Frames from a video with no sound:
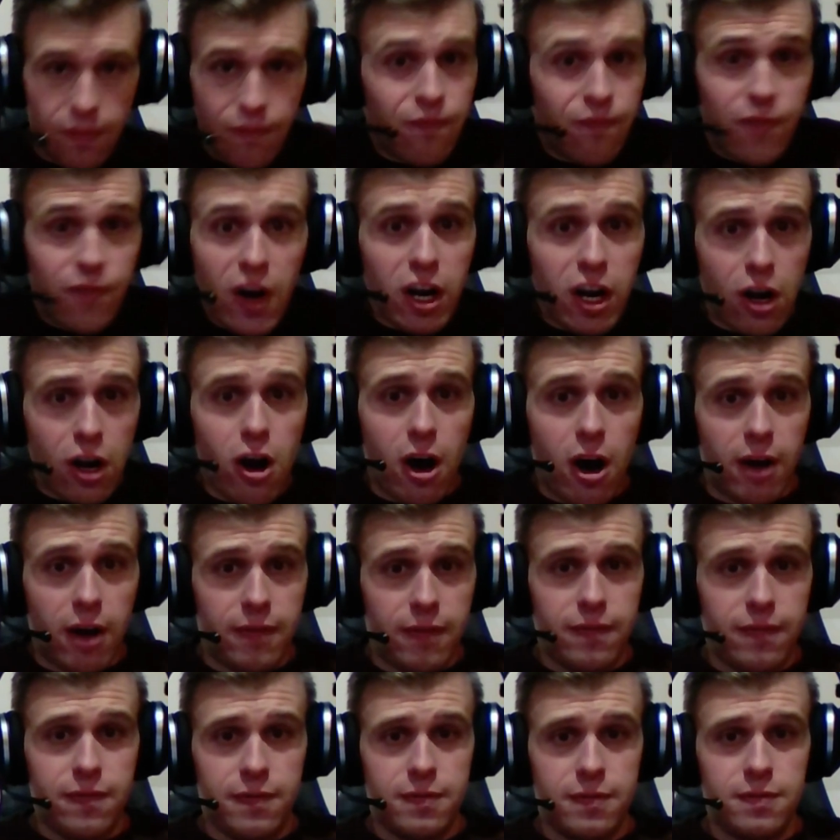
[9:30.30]
Fuck off.
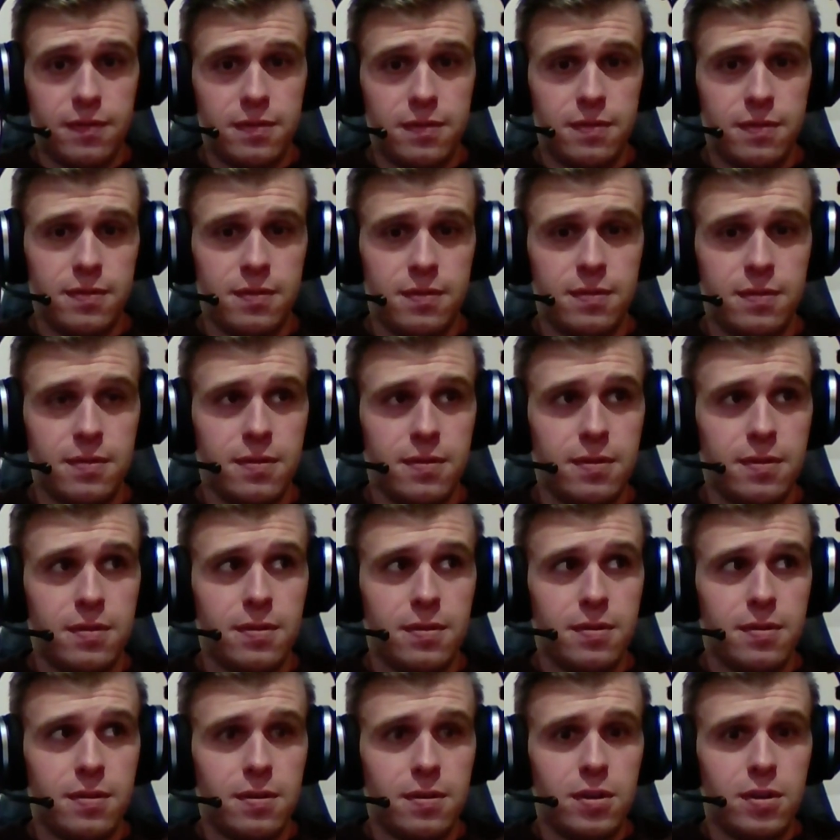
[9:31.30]

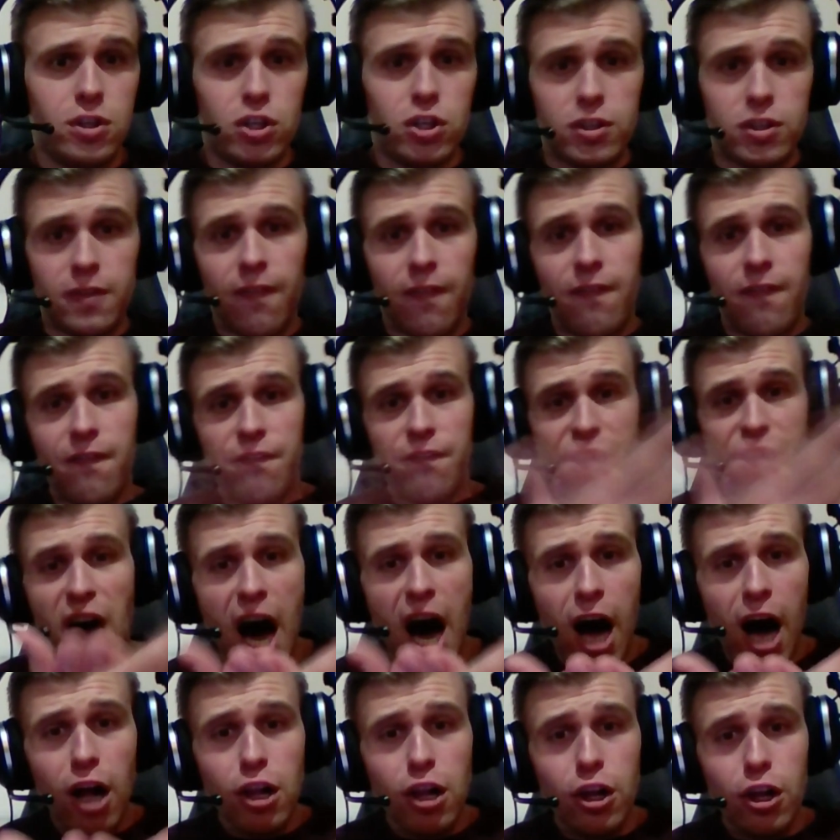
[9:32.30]
Just
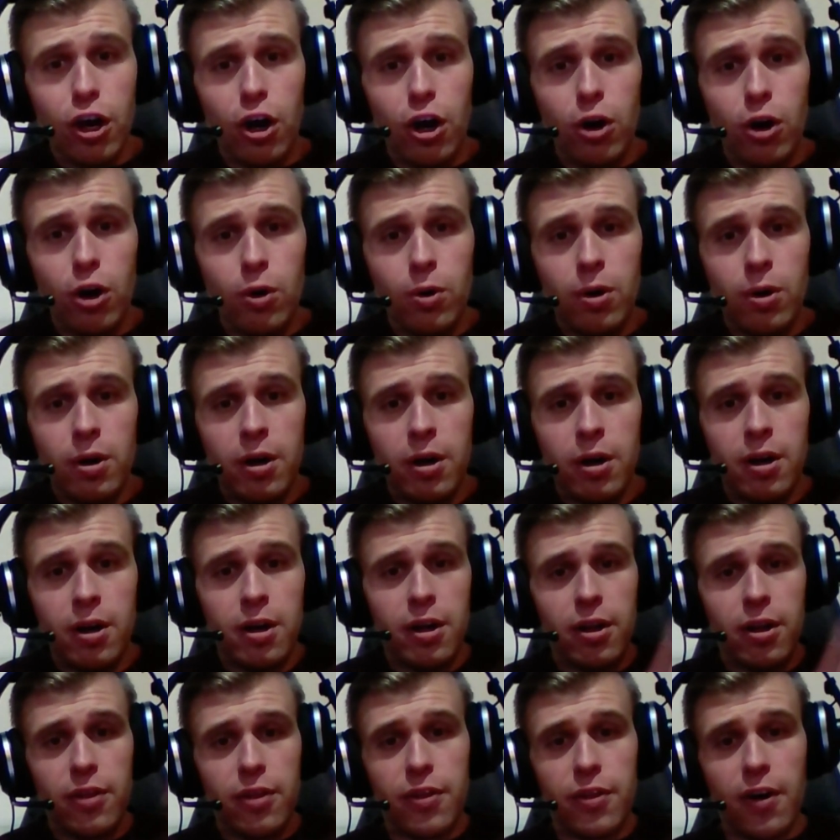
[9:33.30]
follow
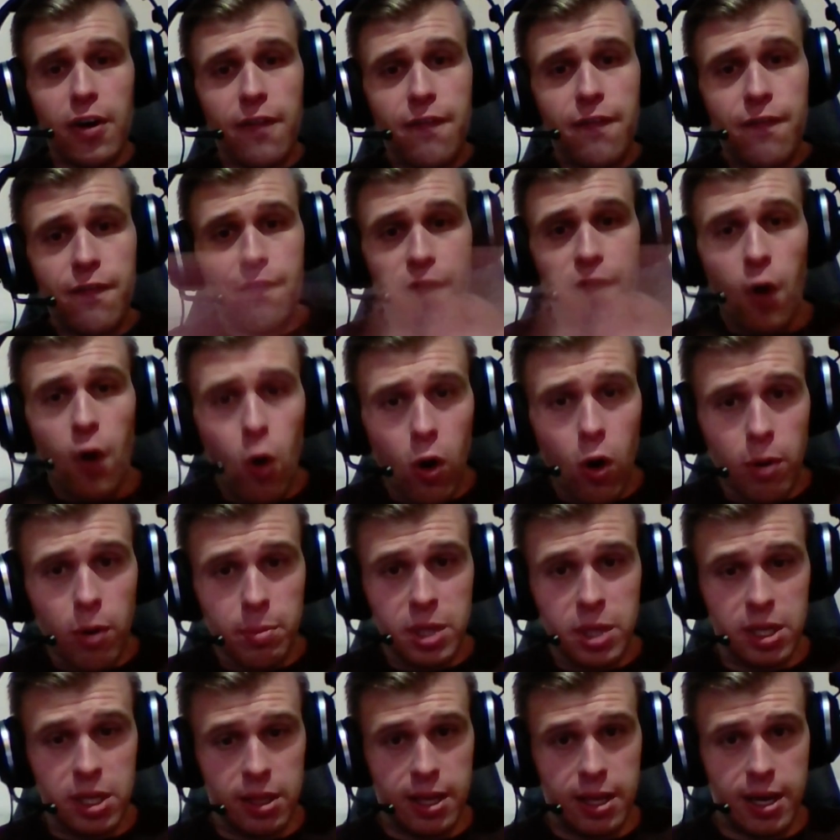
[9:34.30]
the
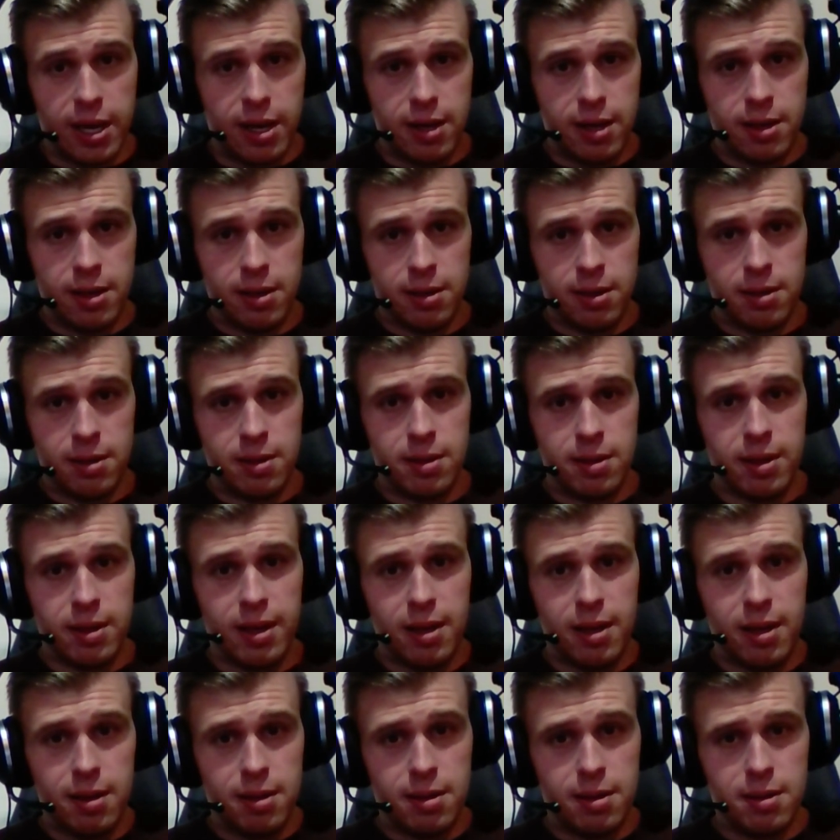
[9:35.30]
formula.
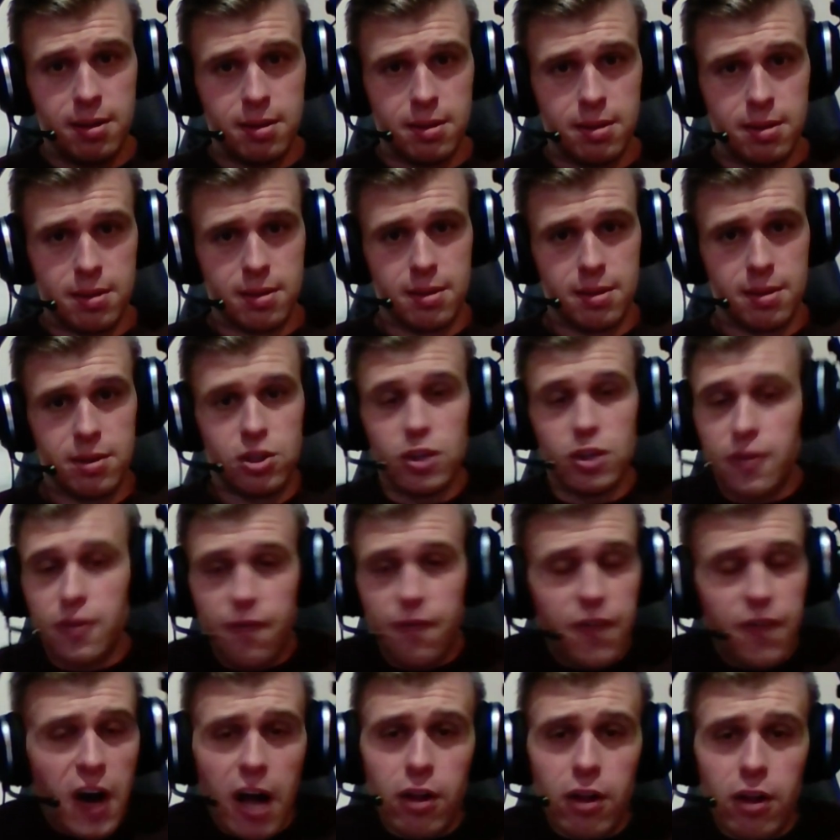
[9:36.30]
Just
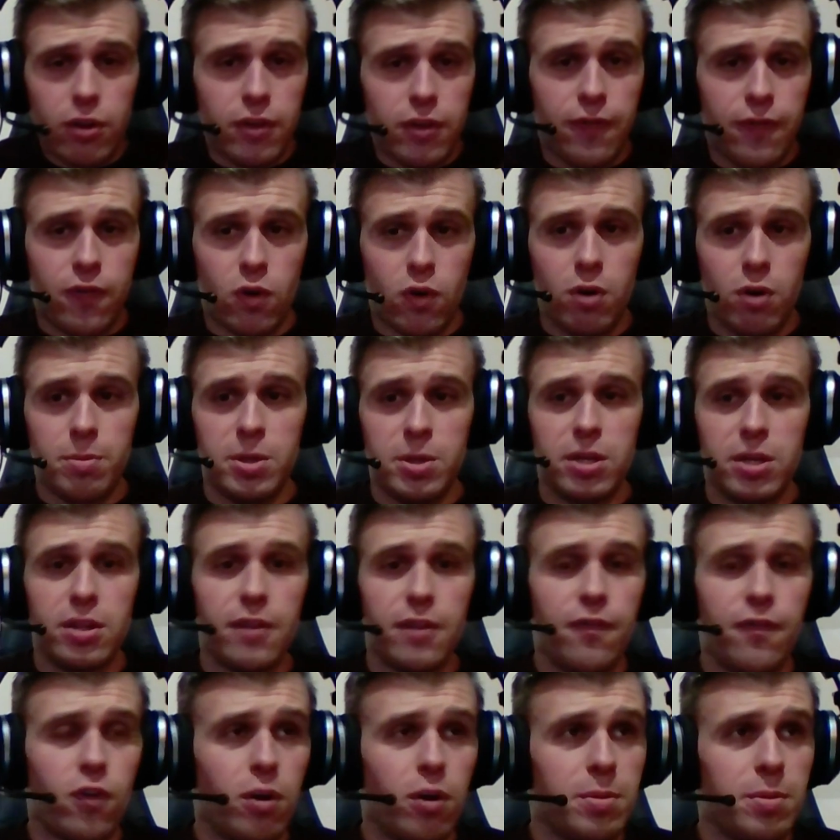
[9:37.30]
follow the formula. And the
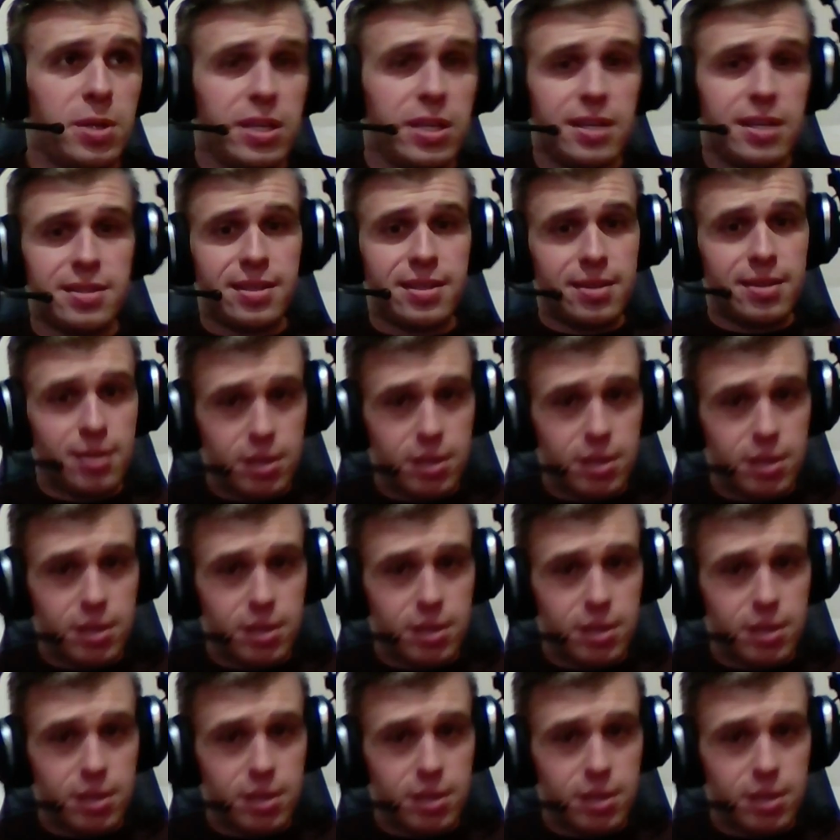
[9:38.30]
formula is